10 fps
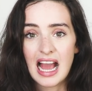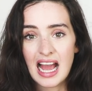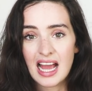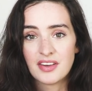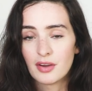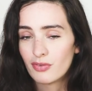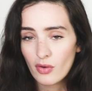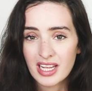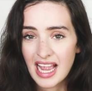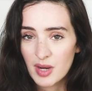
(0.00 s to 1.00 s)
And
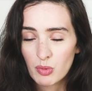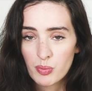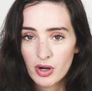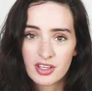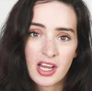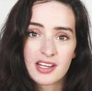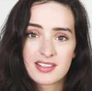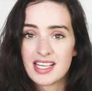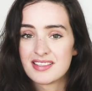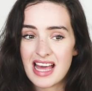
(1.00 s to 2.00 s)
avoiding animal
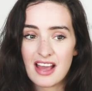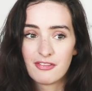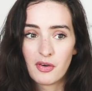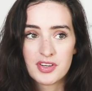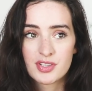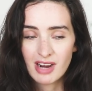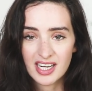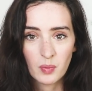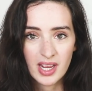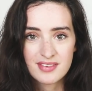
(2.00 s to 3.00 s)
products is therefore a
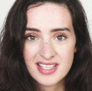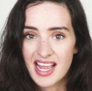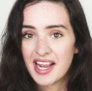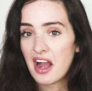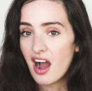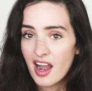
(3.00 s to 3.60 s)
direct way of saying,